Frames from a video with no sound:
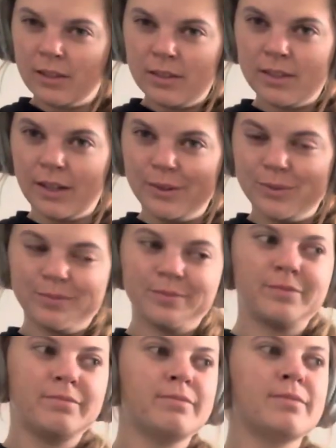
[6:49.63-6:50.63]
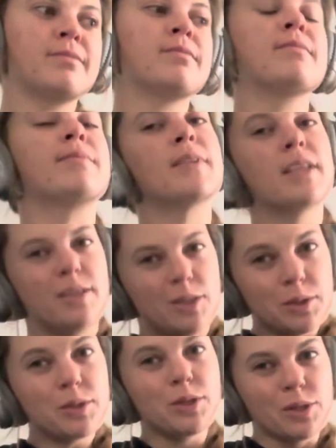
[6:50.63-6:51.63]
So
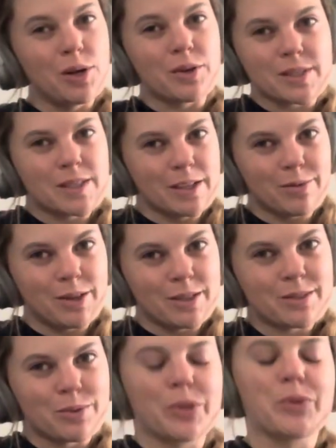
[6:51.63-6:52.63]
you'll notice the difference.